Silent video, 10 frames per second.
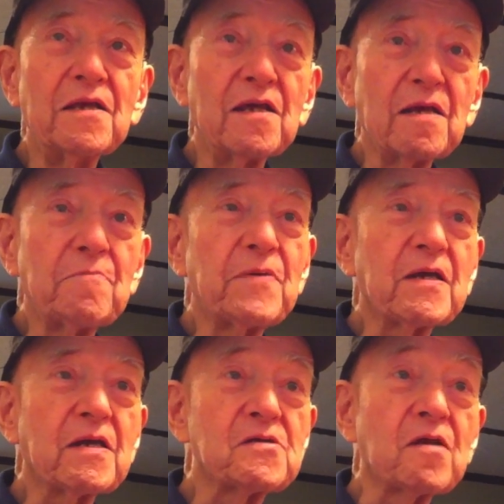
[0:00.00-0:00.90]
The Olympic
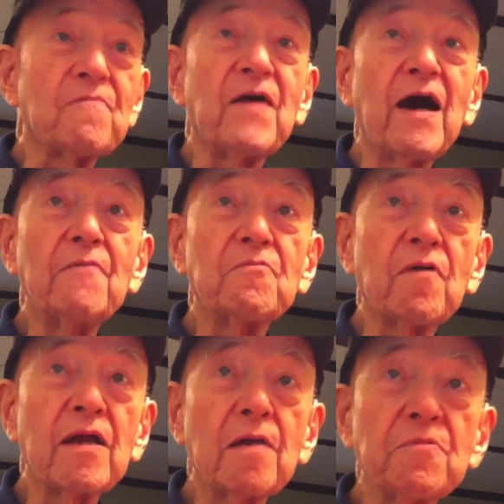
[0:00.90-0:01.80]
survived
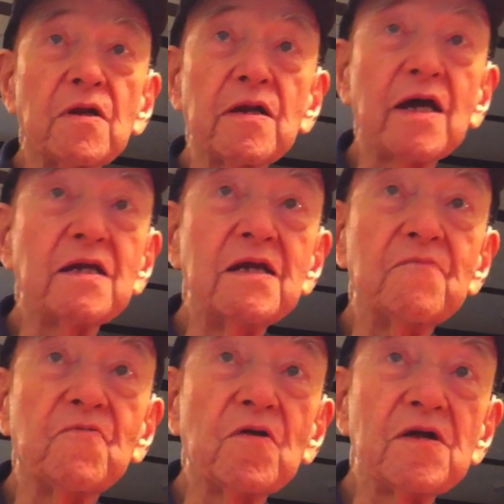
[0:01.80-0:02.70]
right up till
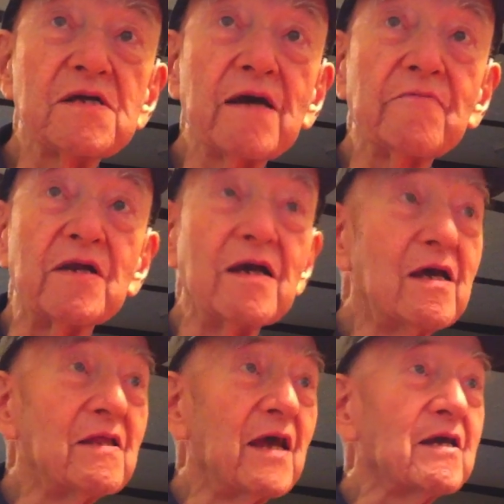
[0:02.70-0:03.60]
1947.
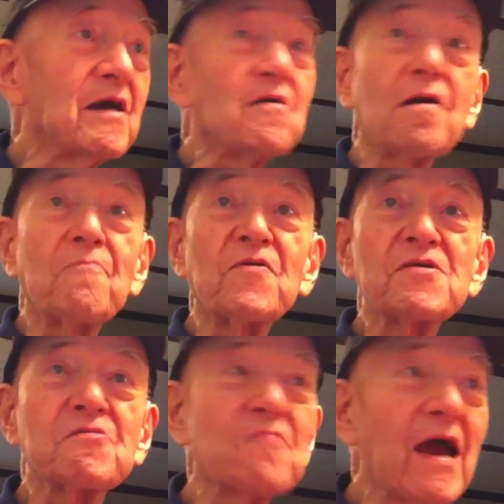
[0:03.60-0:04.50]
They cut her up for
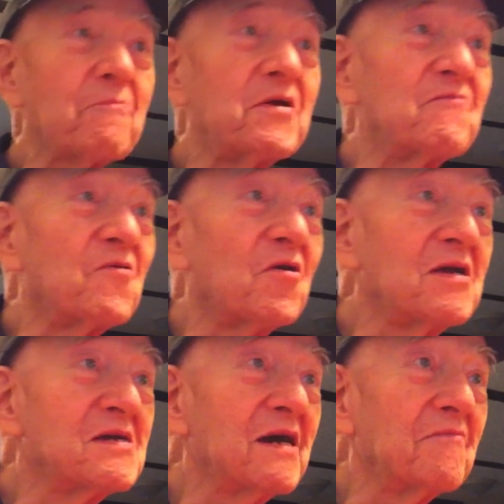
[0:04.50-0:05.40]
scrap in
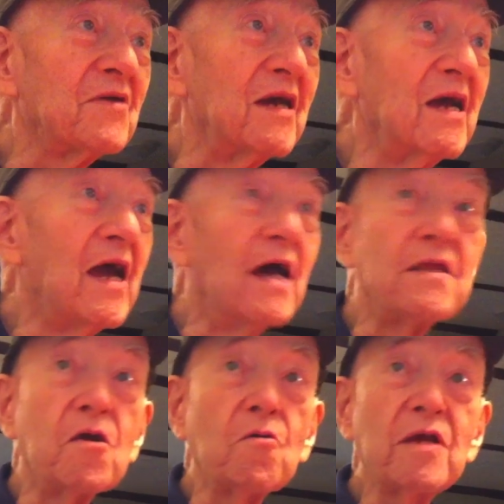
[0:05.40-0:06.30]
47,
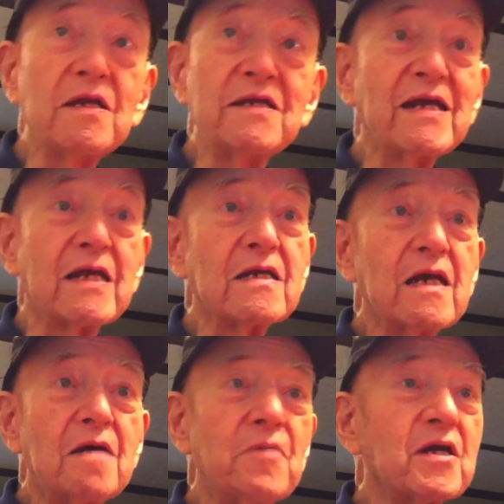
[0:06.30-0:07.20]
and they only did it
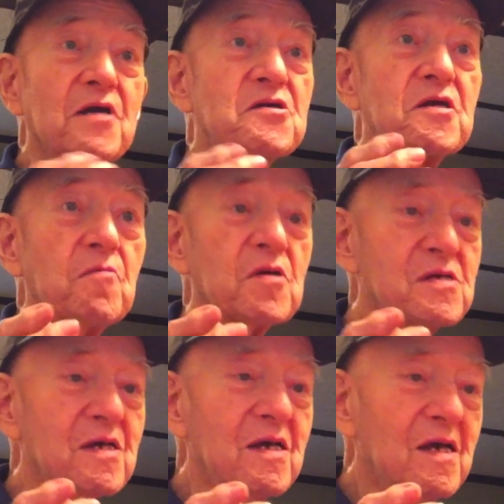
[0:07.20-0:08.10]
because
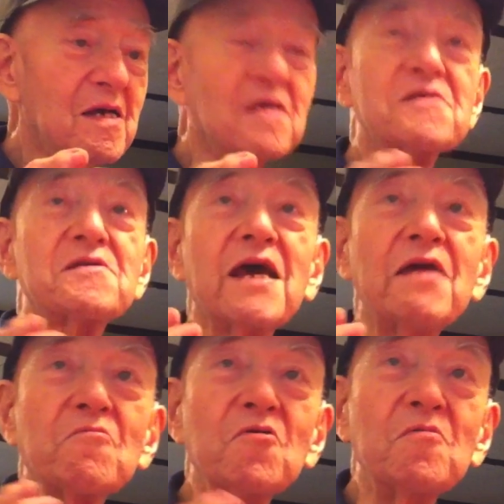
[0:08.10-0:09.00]
the
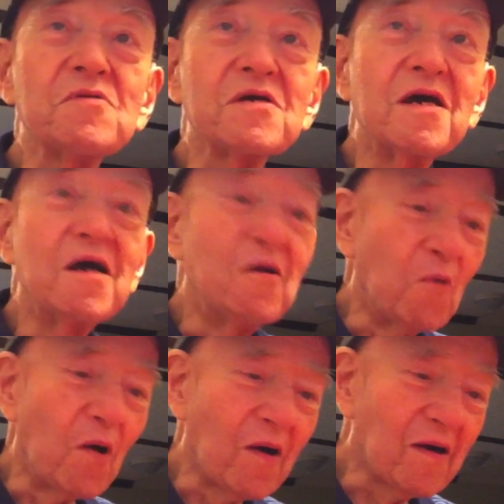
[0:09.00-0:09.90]
staterooms
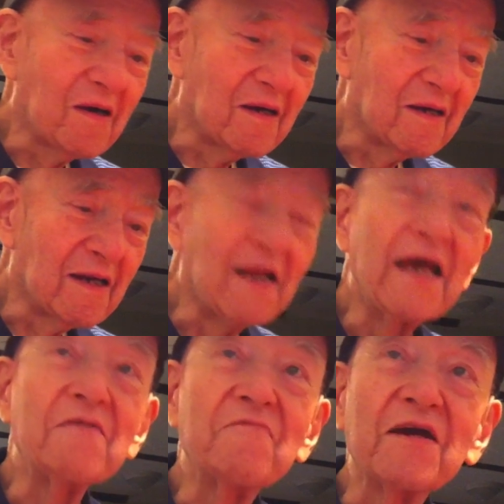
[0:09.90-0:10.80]
were
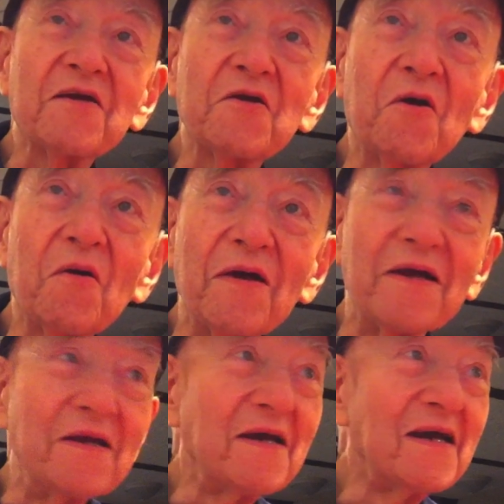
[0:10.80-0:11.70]
late
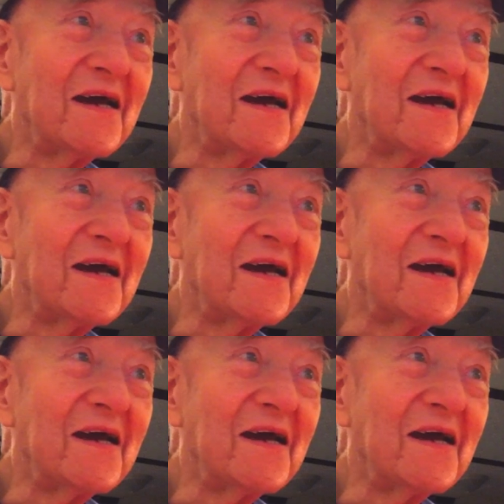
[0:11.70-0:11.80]
Victorian,